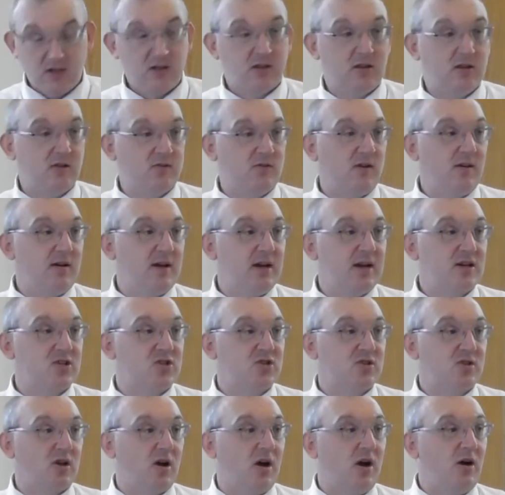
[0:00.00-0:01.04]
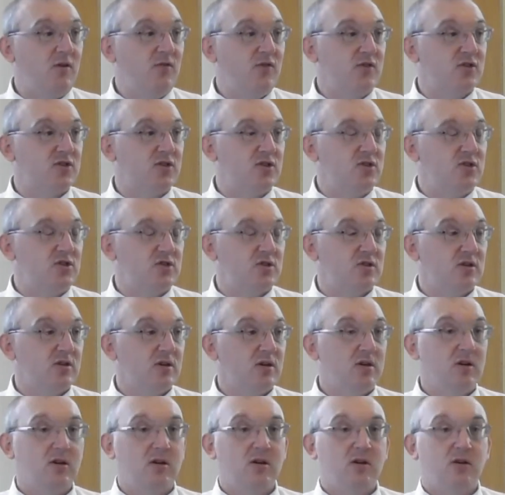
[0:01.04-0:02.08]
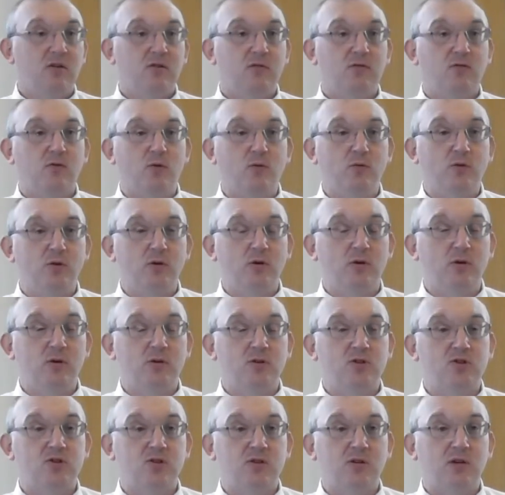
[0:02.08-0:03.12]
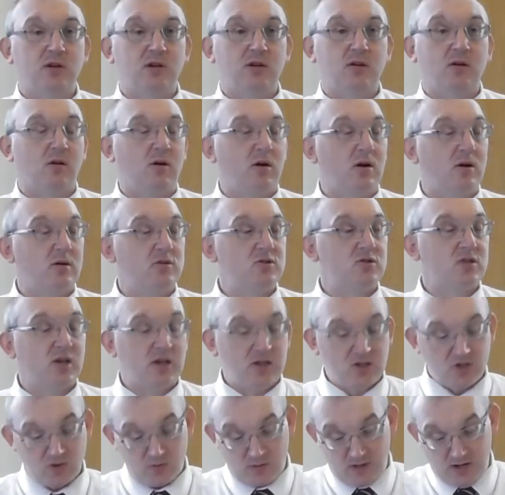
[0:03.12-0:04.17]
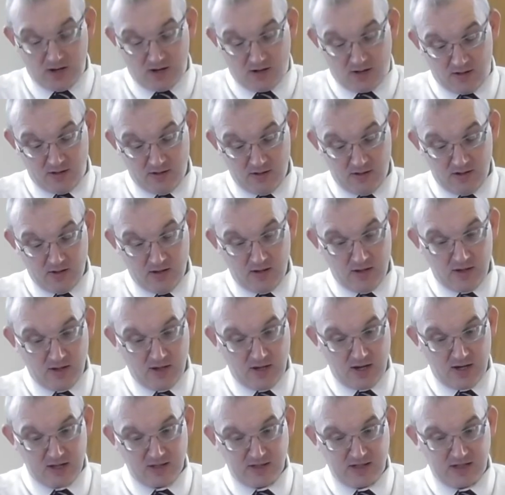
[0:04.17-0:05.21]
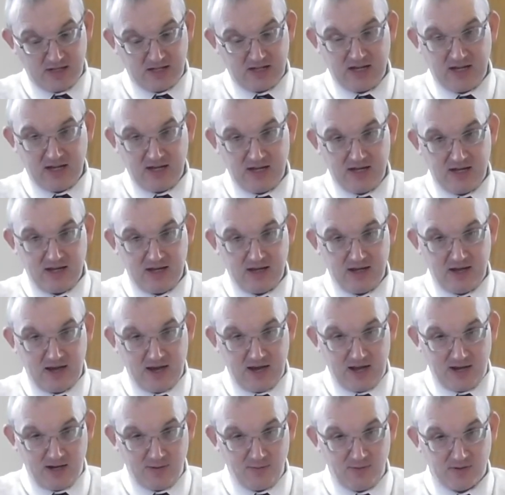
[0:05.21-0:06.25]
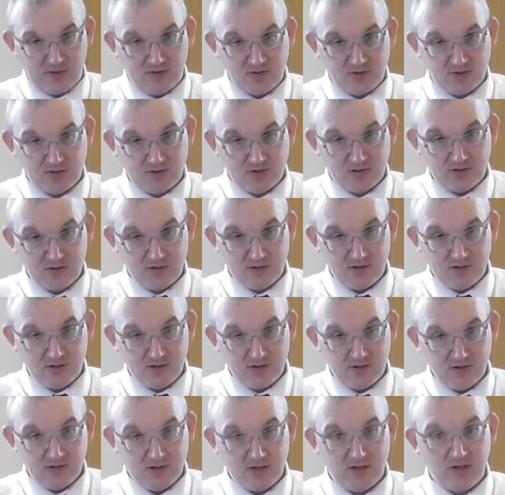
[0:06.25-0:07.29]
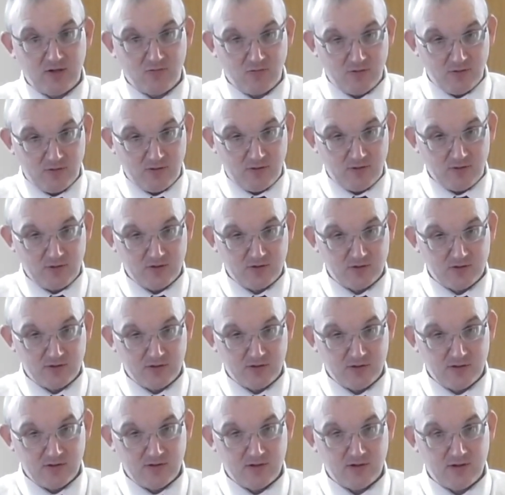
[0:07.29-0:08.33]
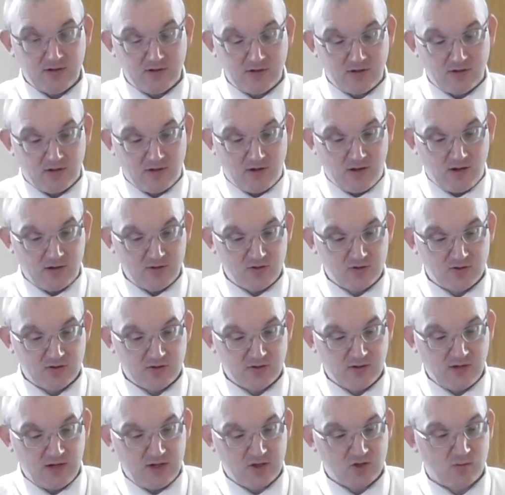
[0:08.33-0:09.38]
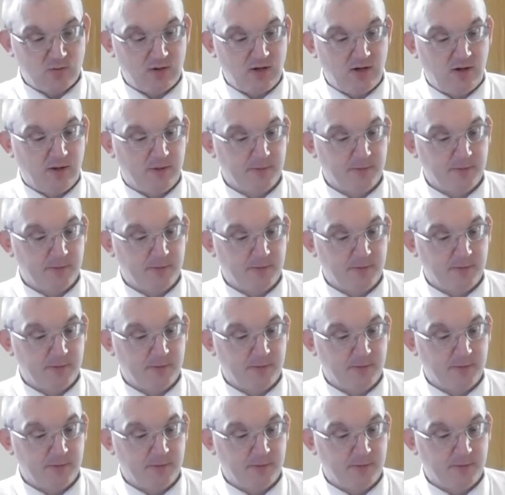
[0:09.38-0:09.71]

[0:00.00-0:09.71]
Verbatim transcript: The various offices for rulers in God's Israel, and the key elements in rulers in God's Israel.